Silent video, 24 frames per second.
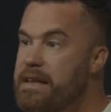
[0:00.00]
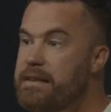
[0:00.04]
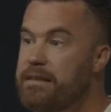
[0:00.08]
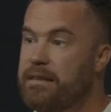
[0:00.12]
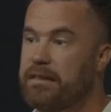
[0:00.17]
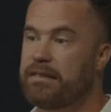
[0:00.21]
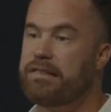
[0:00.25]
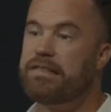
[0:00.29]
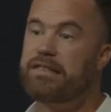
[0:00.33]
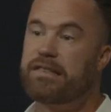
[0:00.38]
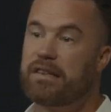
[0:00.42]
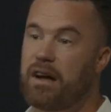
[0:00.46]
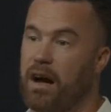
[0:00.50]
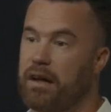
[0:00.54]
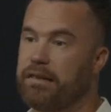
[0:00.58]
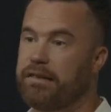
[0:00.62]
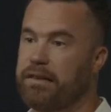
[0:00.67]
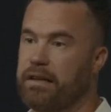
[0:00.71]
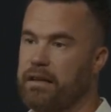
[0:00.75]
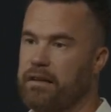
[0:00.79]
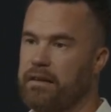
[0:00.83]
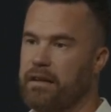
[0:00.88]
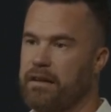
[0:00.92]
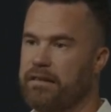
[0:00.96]
been
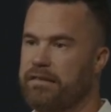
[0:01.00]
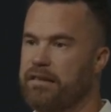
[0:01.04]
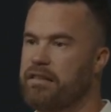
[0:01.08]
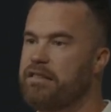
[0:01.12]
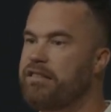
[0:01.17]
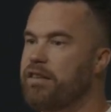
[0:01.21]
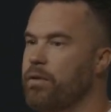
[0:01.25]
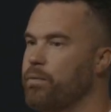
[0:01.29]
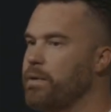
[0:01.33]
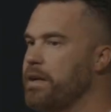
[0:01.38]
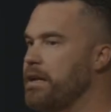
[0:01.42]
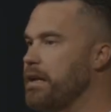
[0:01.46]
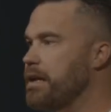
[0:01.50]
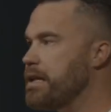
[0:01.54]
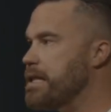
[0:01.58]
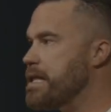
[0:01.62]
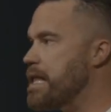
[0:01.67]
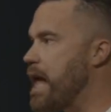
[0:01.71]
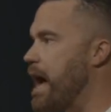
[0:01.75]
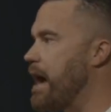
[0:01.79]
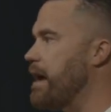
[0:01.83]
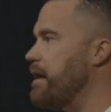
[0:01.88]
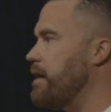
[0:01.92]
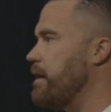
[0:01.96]
discussing this. And so we
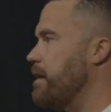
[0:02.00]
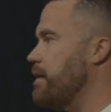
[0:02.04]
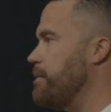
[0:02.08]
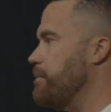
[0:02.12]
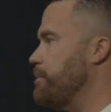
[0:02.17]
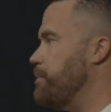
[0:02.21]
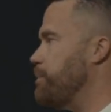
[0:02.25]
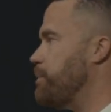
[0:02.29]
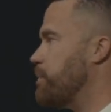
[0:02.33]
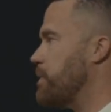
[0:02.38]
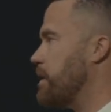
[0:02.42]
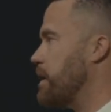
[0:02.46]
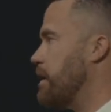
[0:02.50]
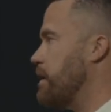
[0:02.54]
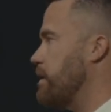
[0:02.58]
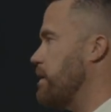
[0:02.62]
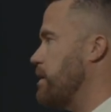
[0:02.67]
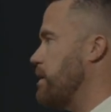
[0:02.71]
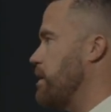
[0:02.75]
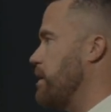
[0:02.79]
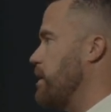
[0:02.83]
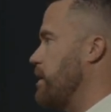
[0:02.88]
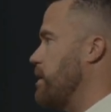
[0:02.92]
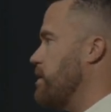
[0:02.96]
decided
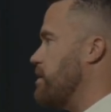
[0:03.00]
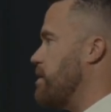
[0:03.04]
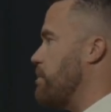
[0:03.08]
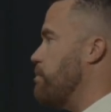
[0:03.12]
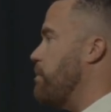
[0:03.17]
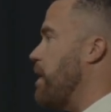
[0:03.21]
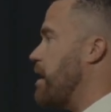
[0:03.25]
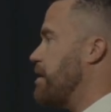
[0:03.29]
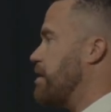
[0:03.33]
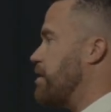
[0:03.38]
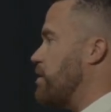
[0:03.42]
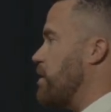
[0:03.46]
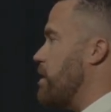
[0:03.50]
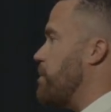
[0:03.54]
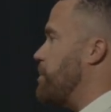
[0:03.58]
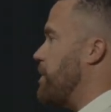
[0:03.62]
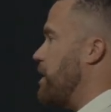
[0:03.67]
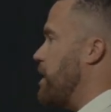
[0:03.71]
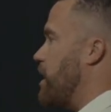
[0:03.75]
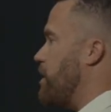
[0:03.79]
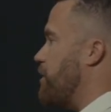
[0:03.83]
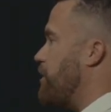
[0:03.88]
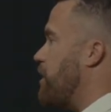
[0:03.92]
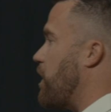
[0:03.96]
to muster up
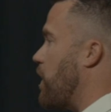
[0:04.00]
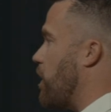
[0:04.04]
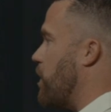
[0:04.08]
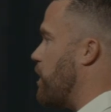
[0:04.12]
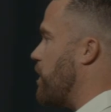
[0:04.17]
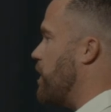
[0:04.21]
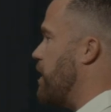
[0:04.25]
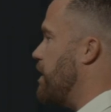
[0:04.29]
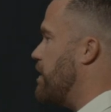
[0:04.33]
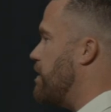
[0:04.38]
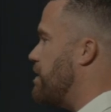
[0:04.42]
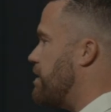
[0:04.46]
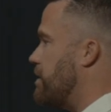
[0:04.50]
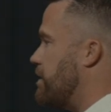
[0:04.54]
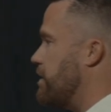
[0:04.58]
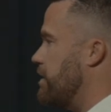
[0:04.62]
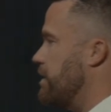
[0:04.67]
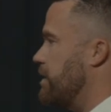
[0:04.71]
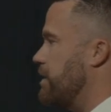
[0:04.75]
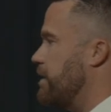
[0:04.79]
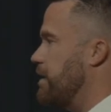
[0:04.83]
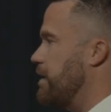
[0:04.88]
enough courage